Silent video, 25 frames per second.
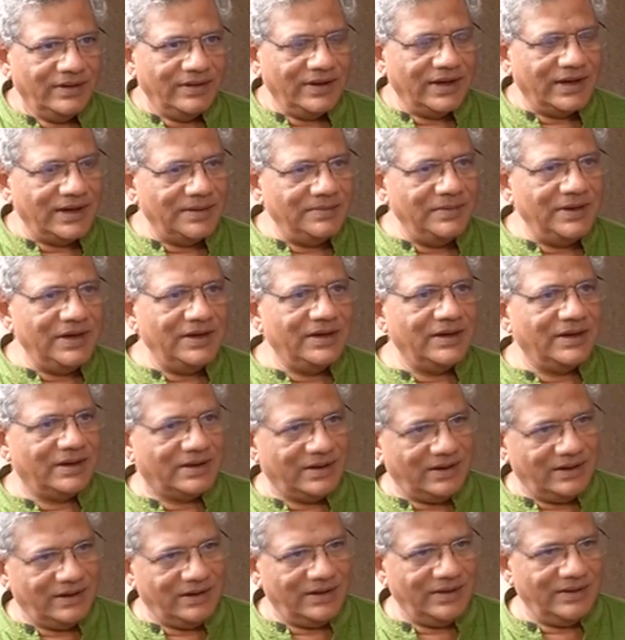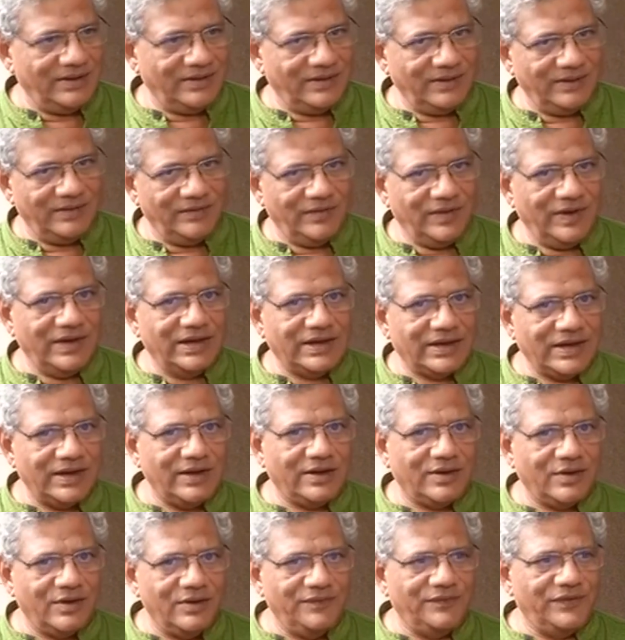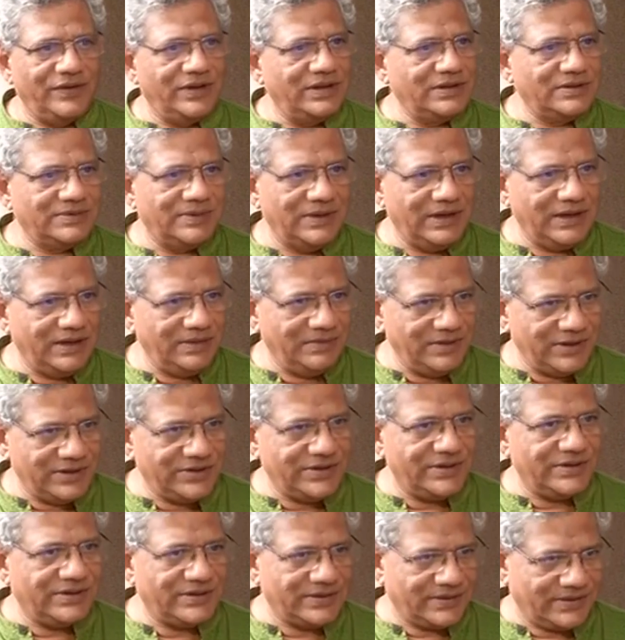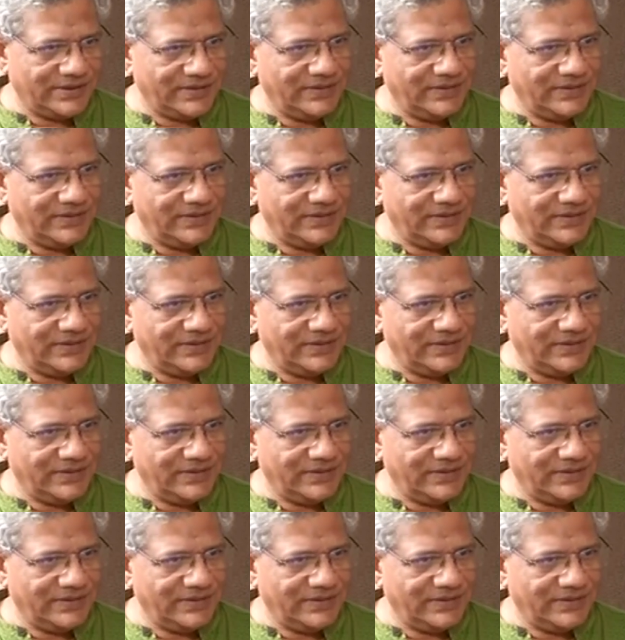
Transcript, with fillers: that immediately we will take confidence building measures